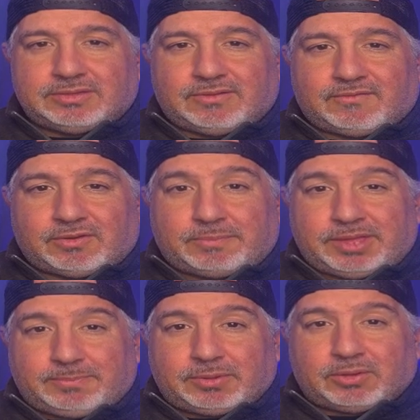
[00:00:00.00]
for
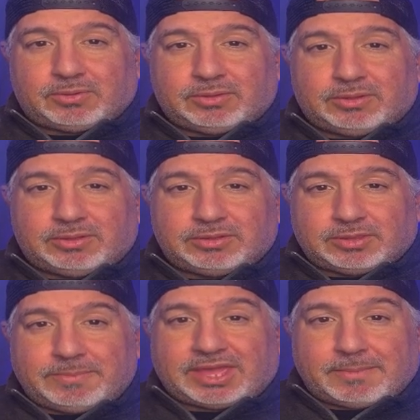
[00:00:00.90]
people to
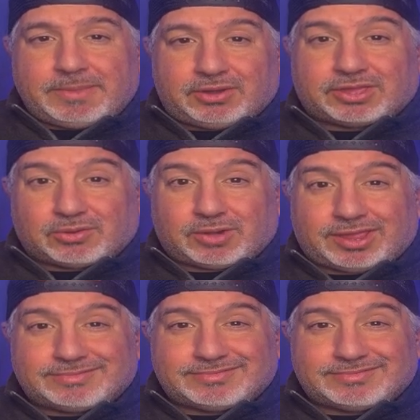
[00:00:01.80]
make America great.